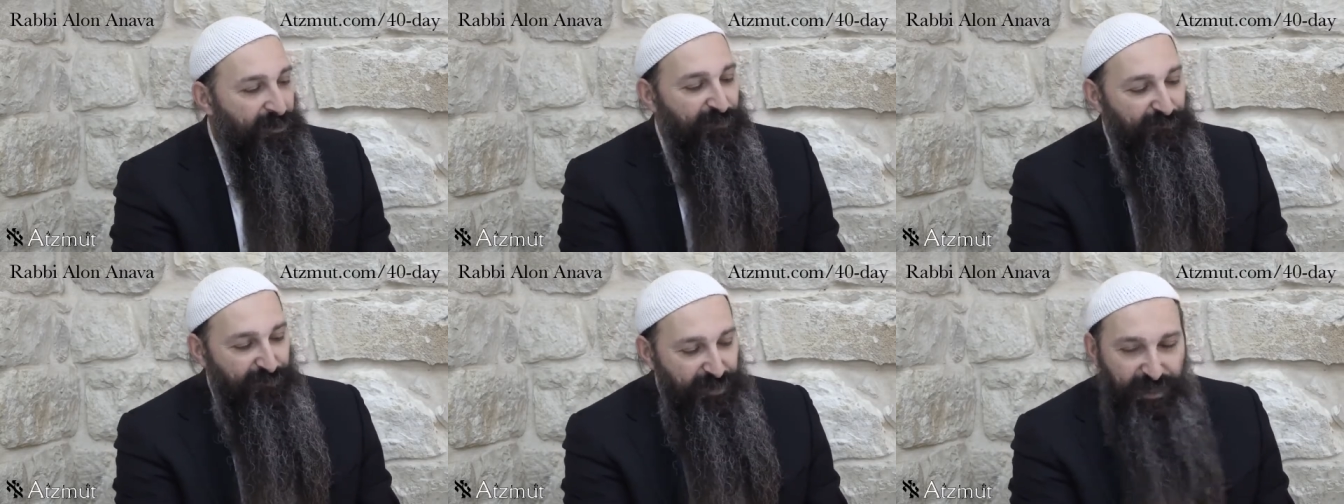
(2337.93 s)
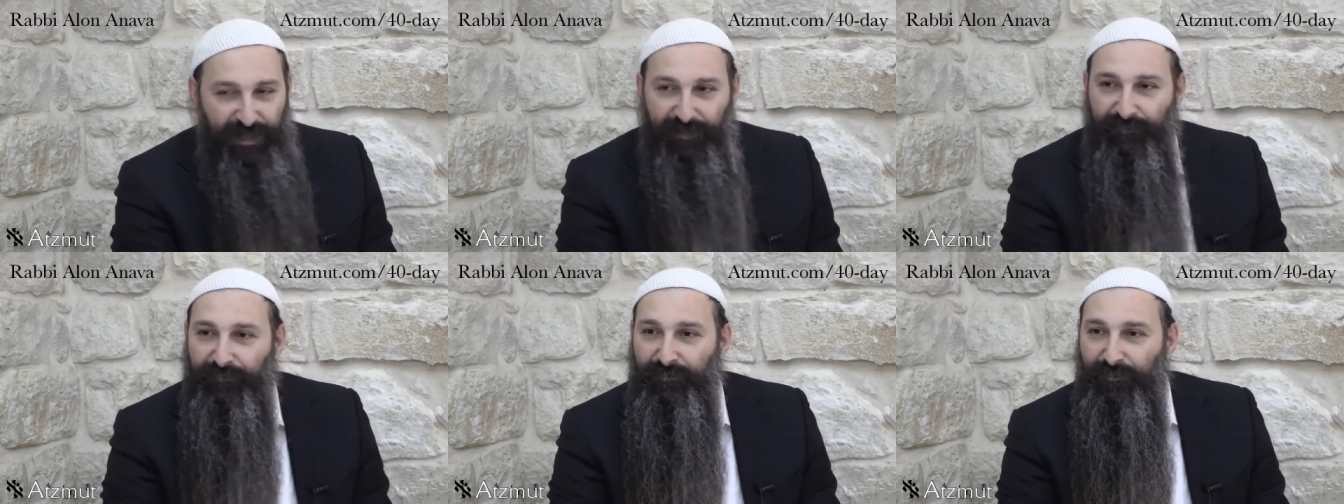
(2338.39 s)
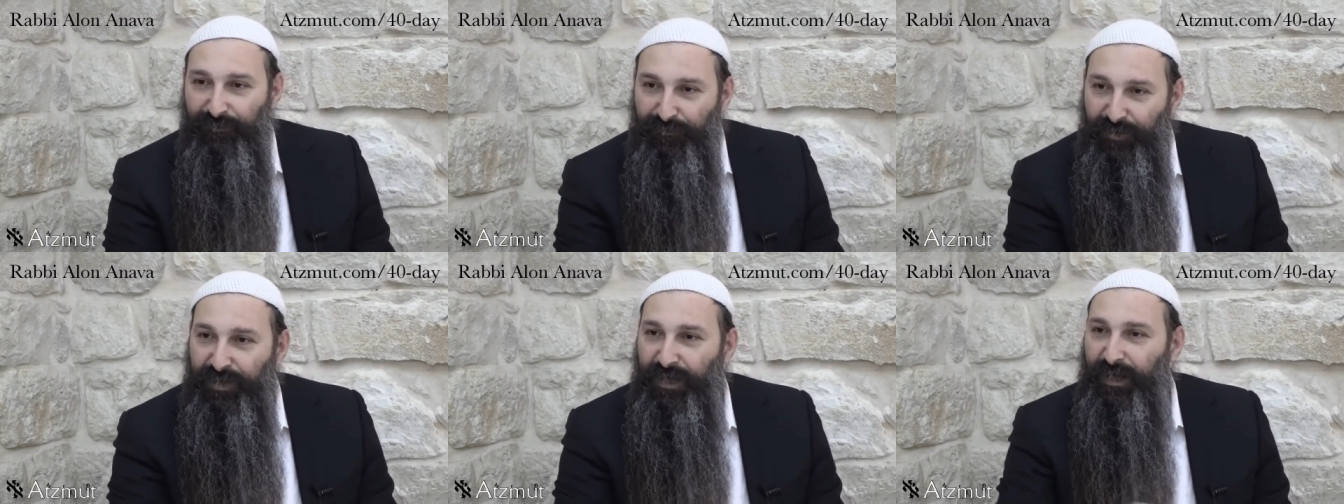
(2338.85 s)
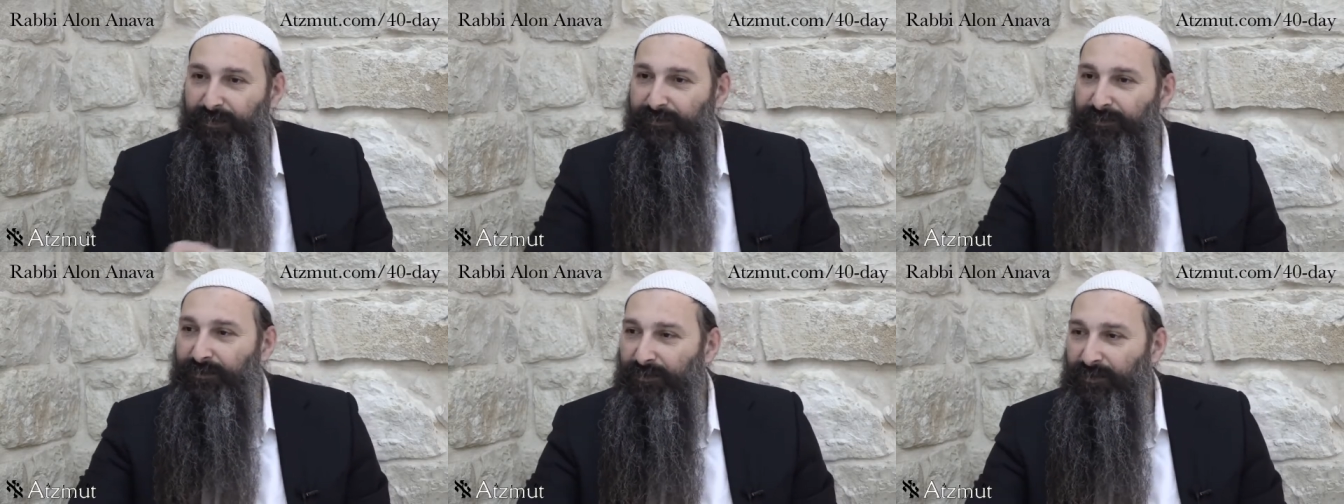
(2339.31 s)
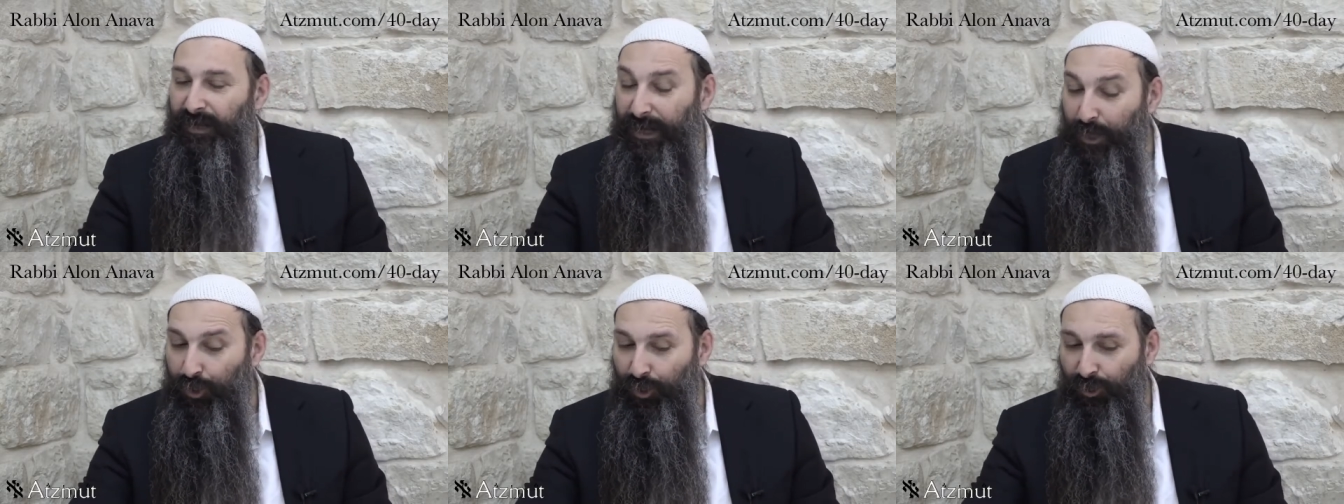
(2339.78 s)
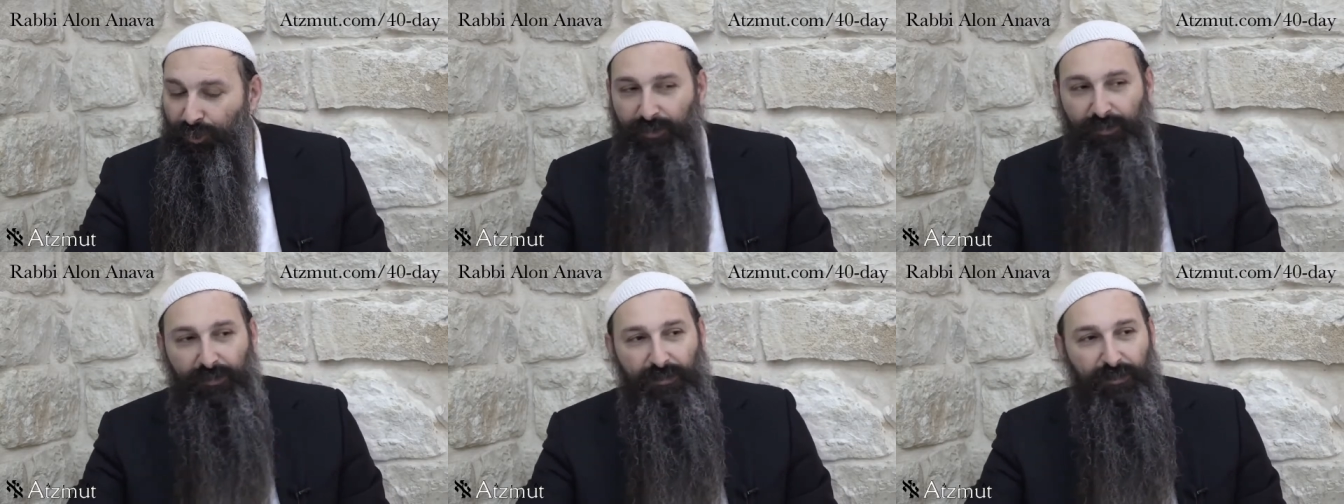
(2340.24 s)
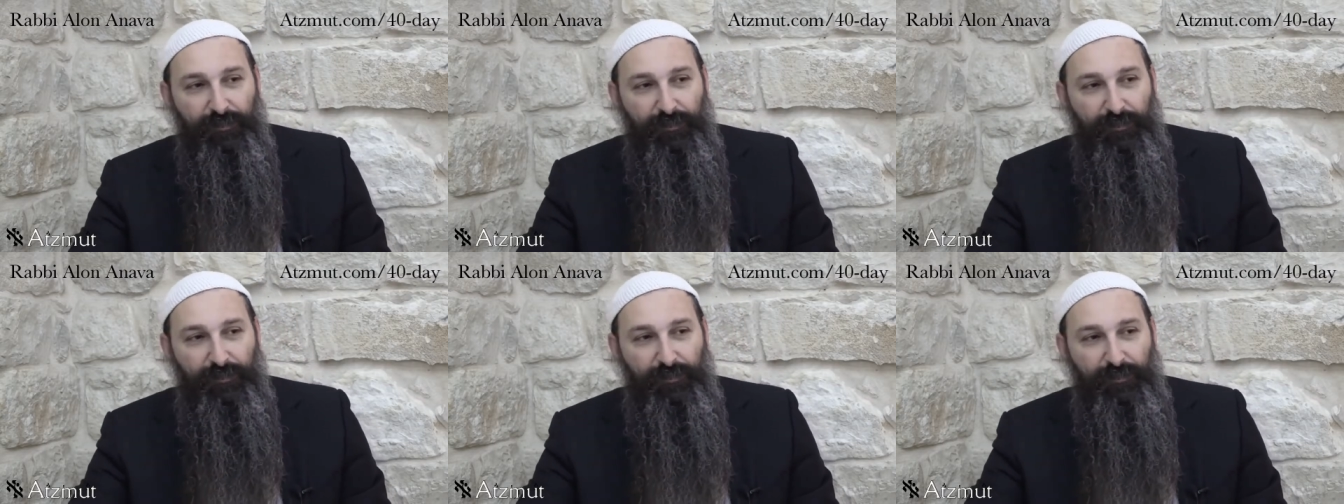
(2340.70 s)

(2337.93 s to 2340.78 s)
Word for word: Forgive, forget, ignore,